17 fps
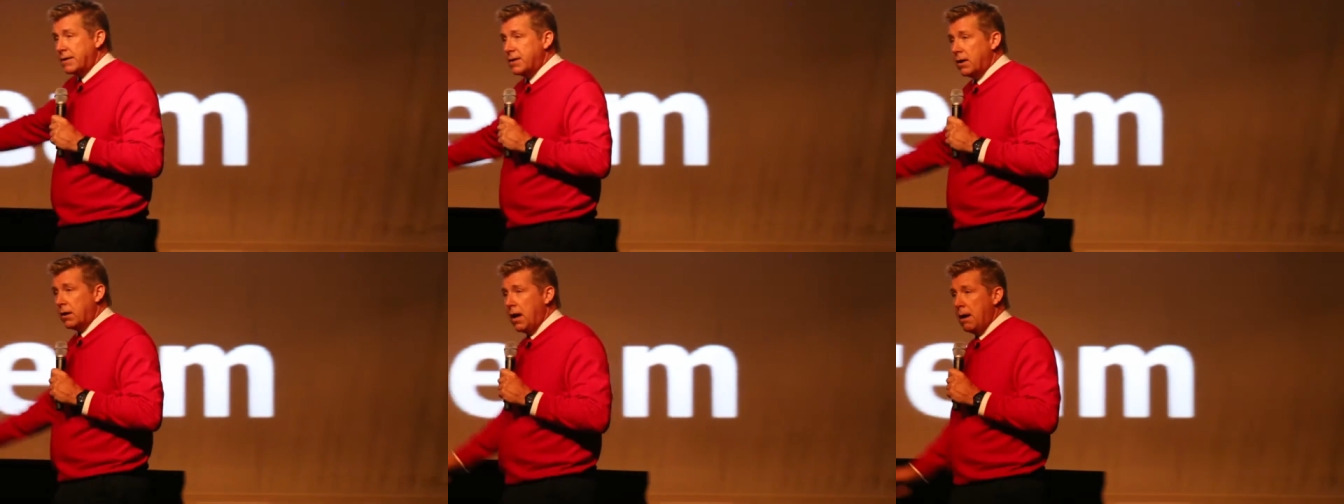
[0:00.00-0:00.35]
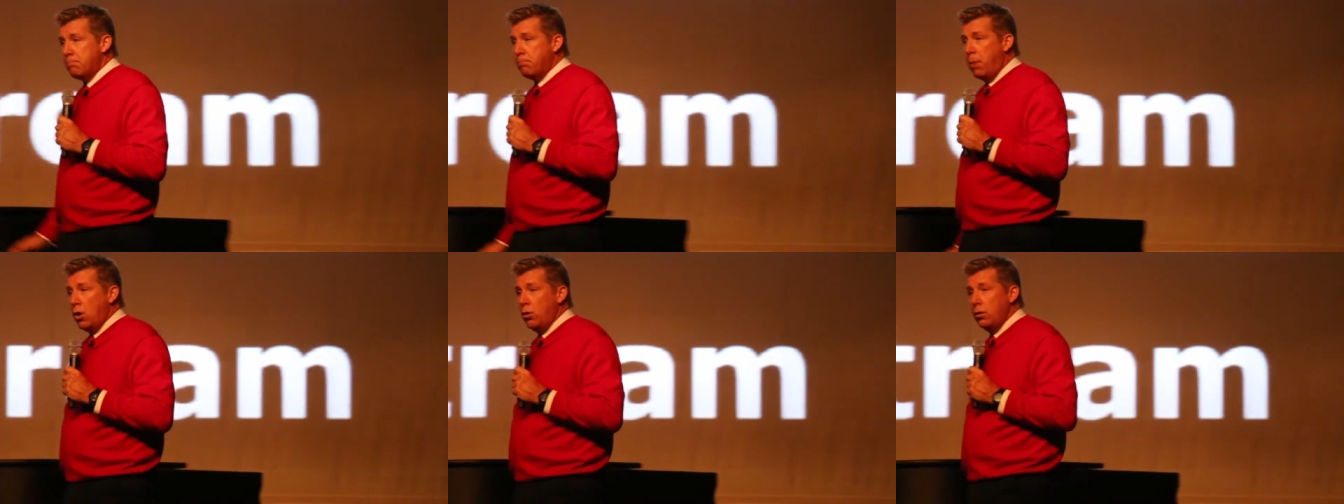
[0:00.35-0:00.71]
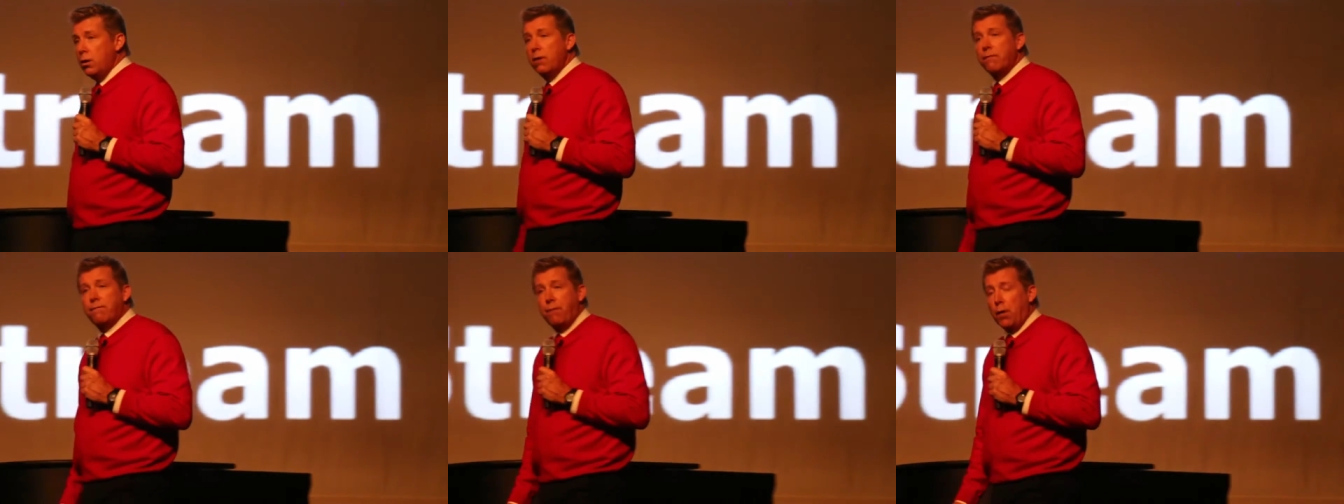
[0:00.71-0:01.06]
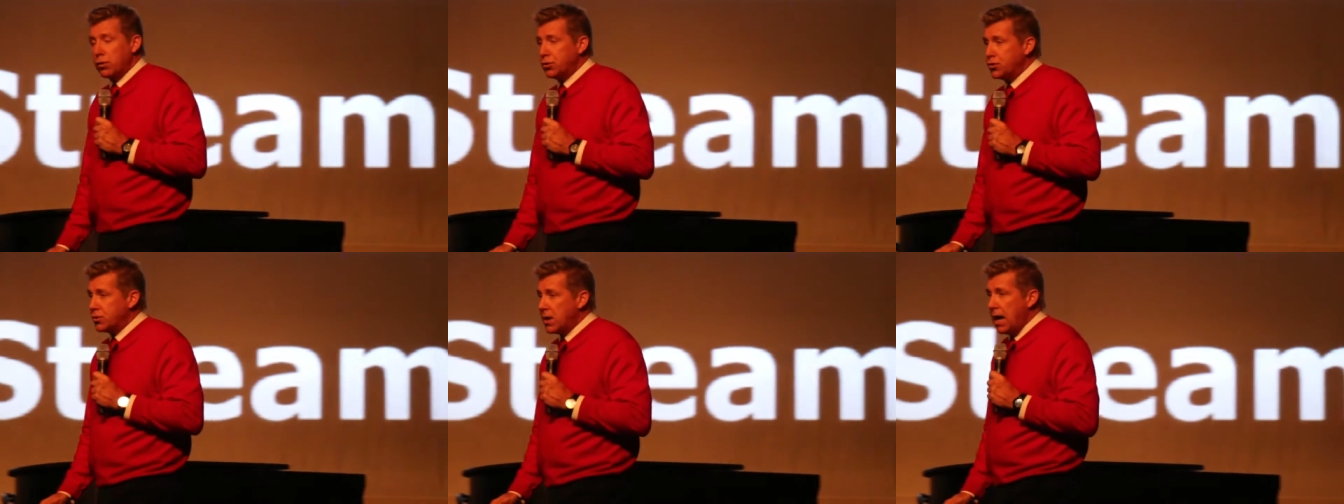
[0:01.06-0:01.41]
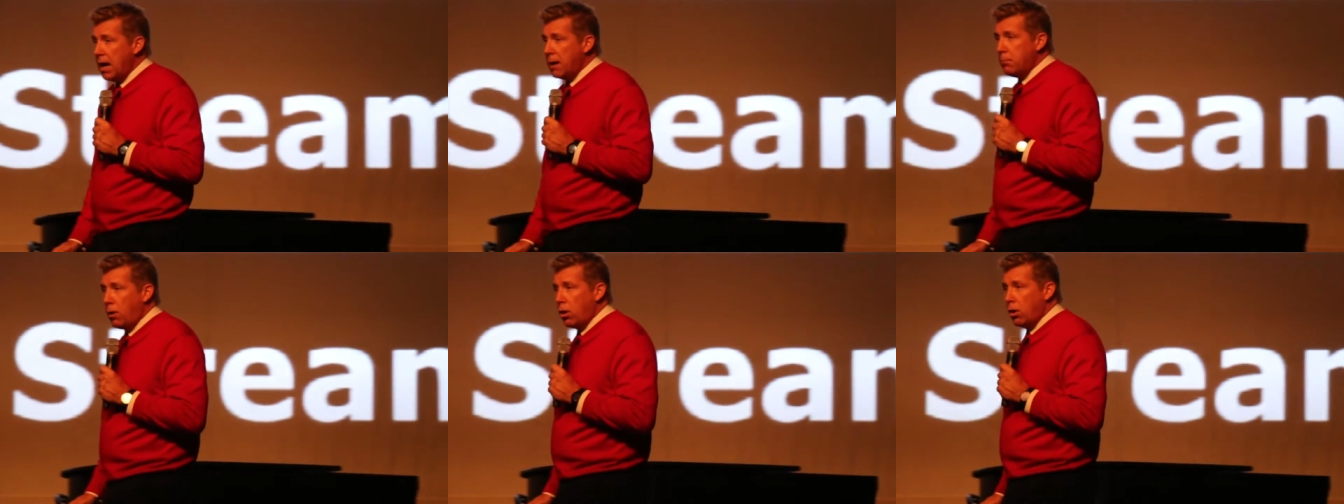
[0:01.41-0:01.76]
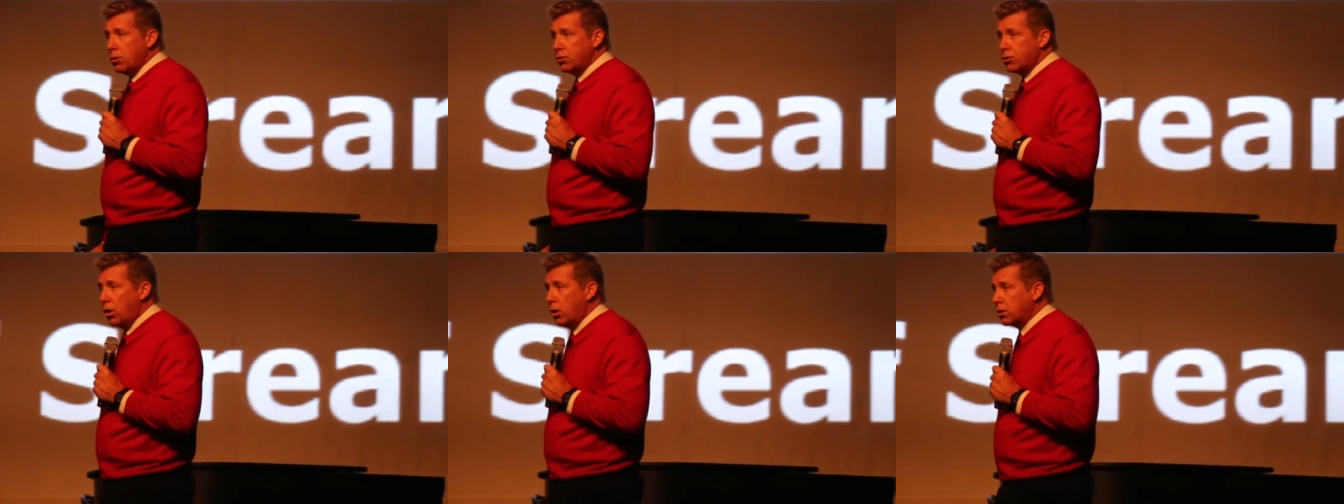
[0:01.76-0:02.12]
out there in that boat. First time
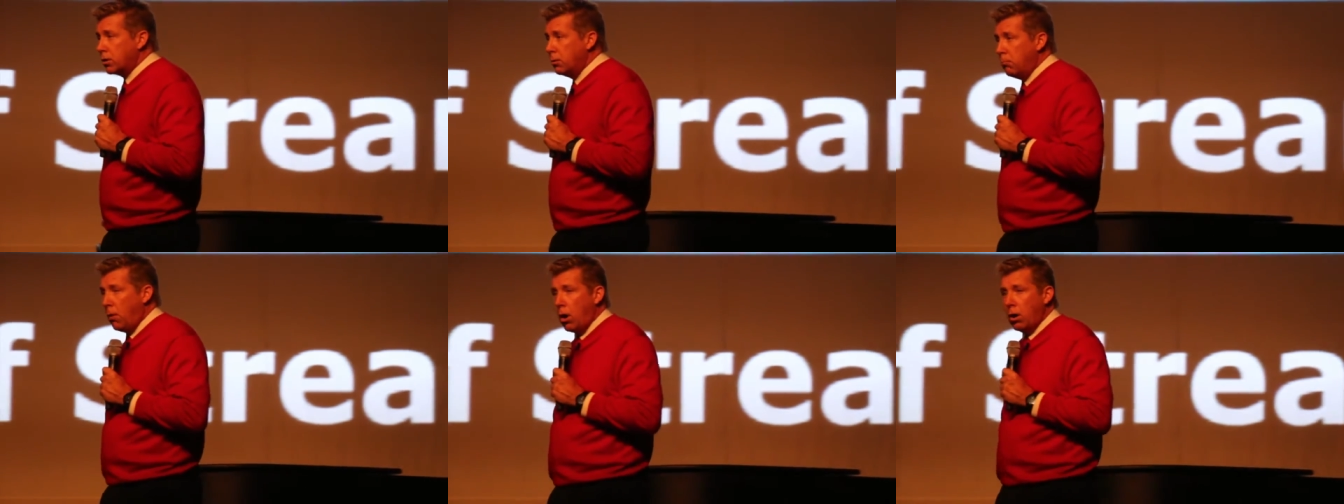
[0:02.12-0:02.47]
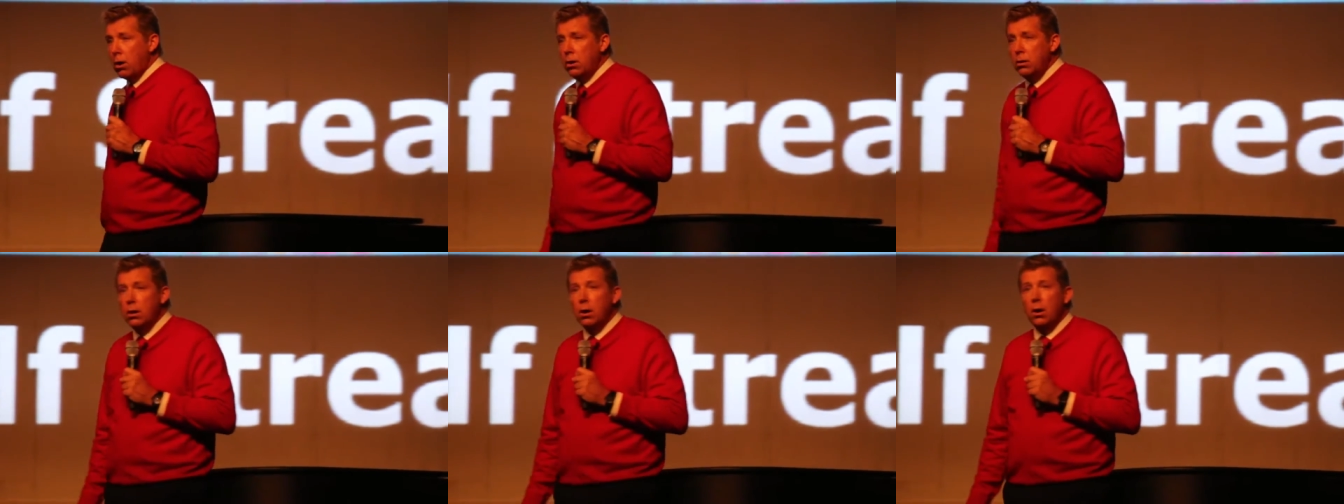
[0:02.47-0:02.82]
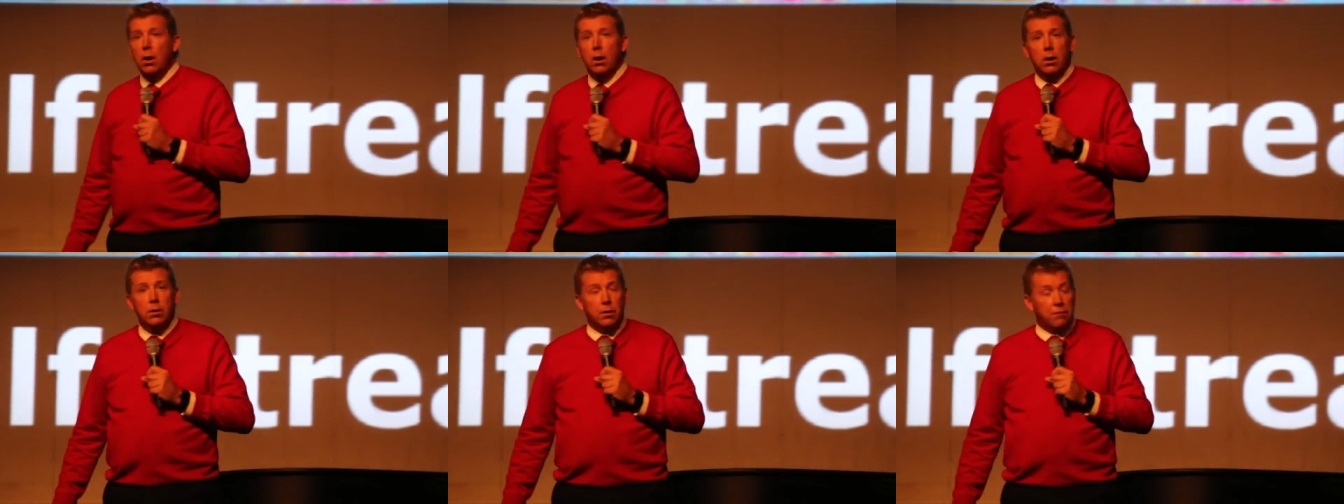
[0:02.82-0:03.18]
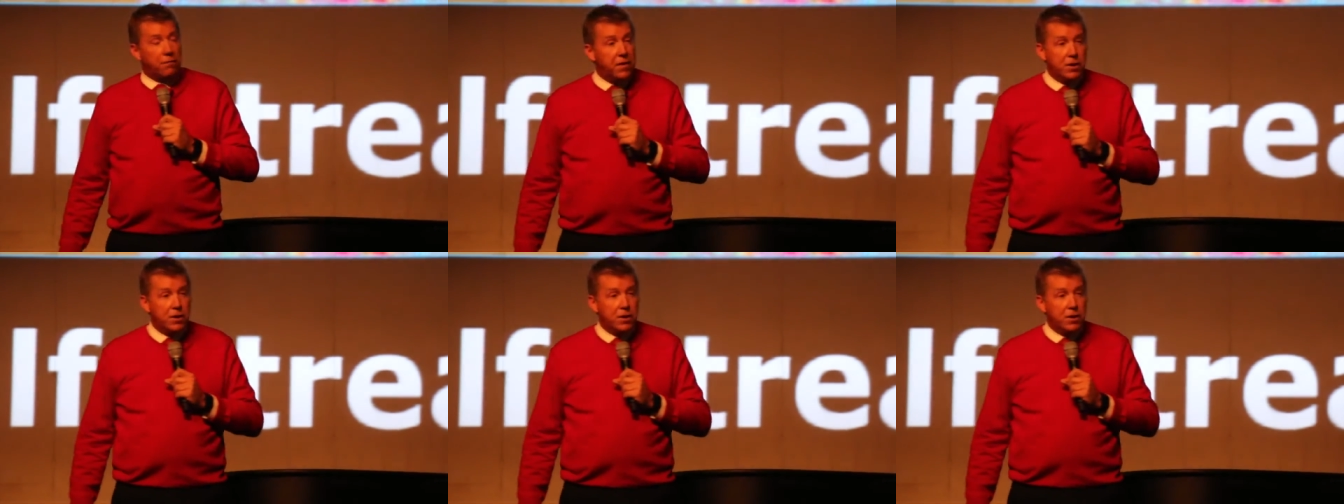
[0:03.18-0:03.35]
Ernest hooked a marlin, the